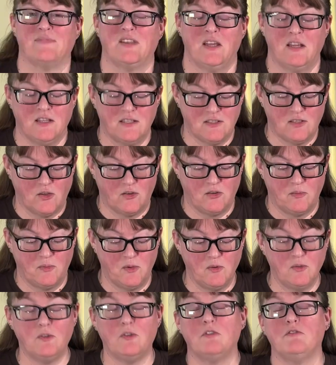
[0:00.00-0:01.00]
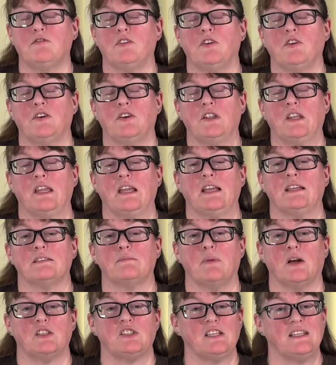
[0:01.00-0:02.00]
So the Bleu d'Auvergne is
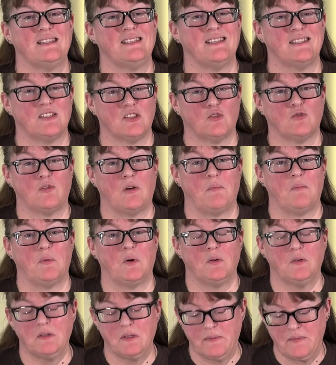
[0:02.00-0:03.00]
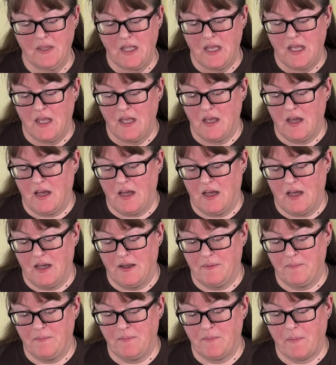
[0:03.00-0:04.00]
much easier to crumble.
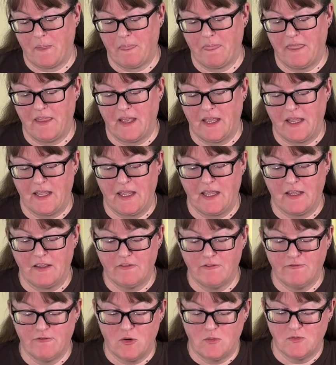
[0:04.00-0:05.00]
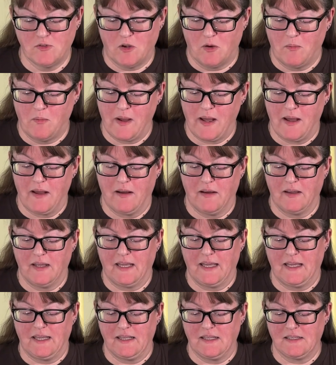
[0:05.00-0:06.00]
The Forme d'Ambert
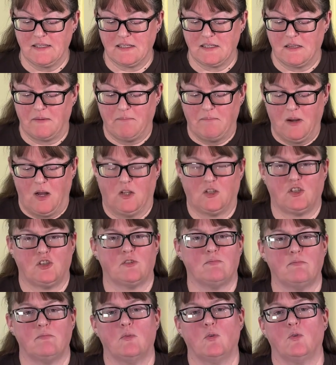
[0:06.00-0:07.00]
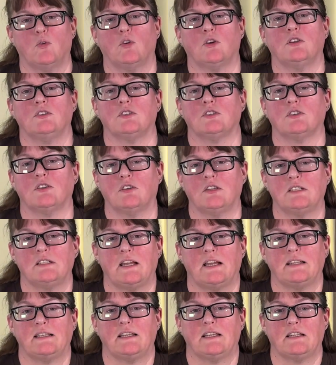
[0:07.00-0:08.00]
is much more
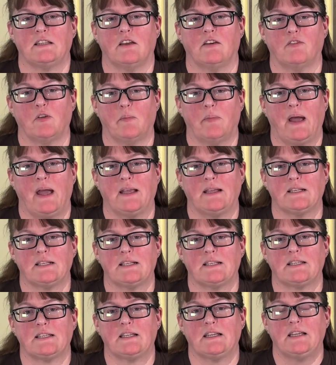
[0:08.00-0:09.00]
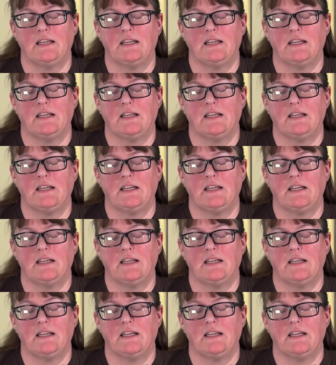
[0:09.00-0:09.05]
consolidated of a paste.